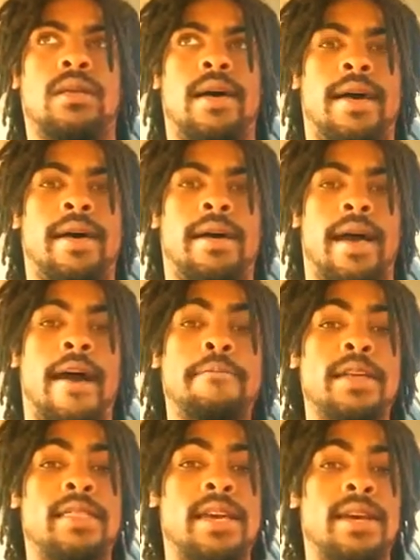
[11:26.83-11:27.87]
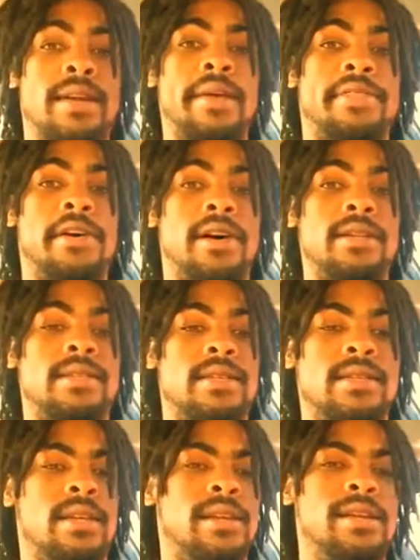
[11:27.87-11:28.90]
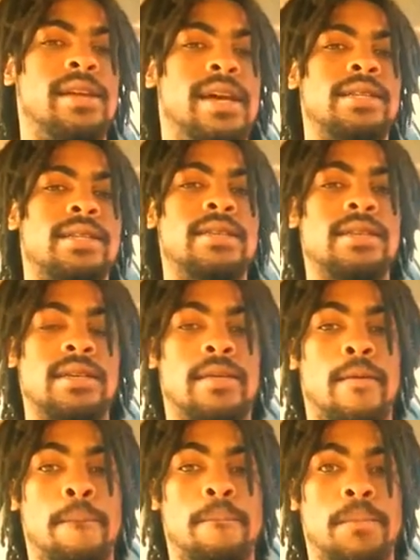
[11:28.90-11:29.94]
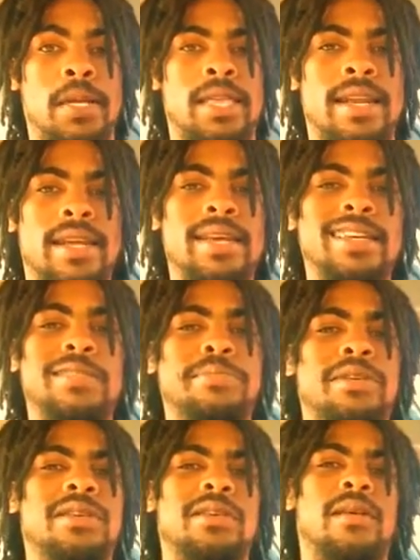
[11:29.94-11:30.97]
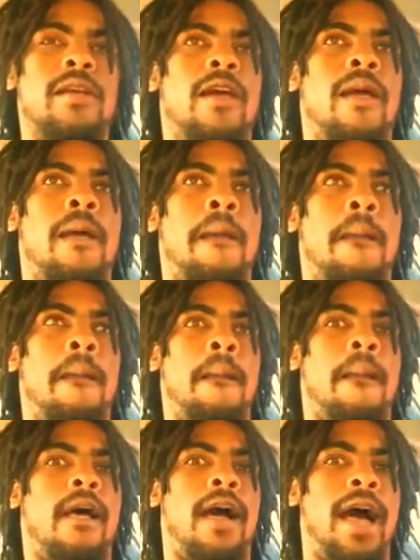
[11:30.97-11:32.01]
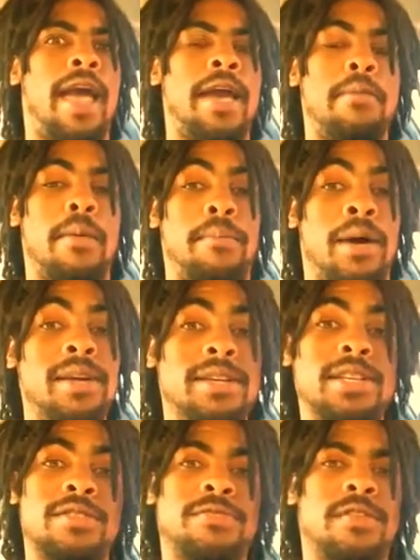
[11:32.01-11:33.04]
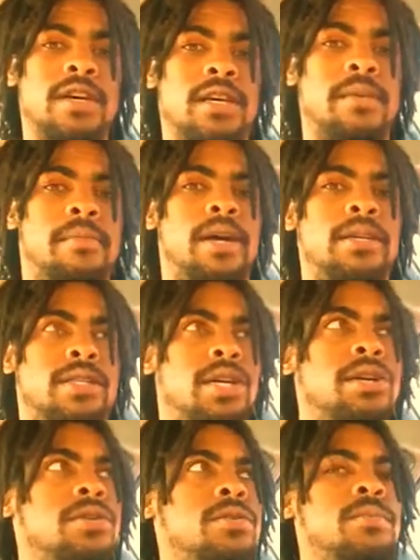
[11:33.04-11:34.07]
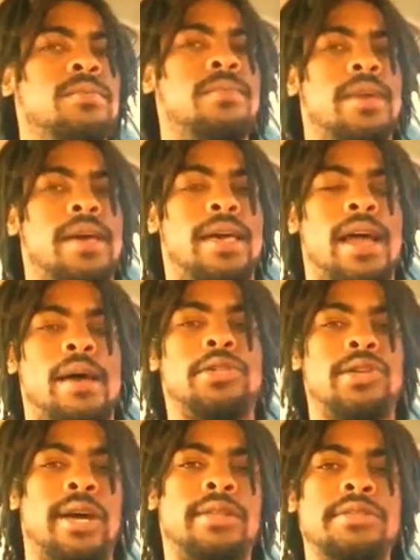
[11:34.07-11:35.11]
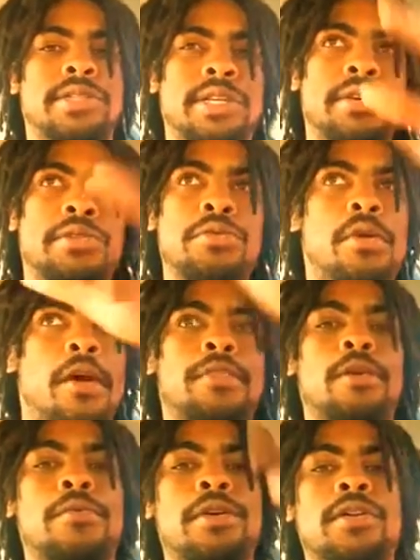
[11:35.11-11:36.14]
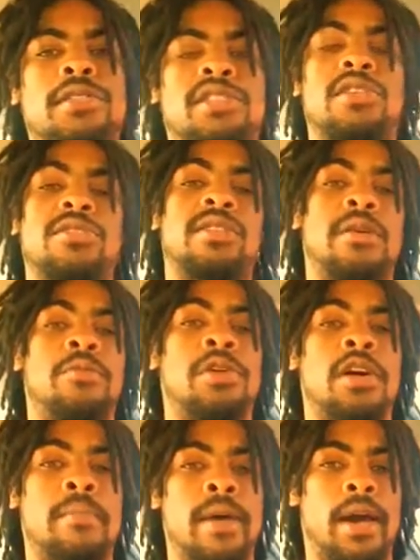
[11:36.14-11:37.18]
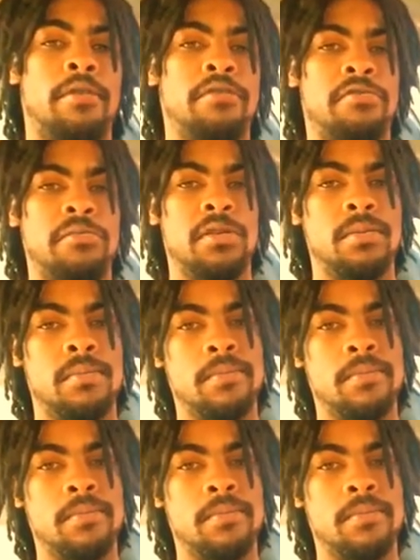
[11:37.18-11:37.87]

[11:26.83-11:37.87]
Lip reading: Like, I've been thinking that thought since a little ass kid, but that is me. I am abundant as fuck in my soul, and I'm trying to see who are the real souls that will come back with me.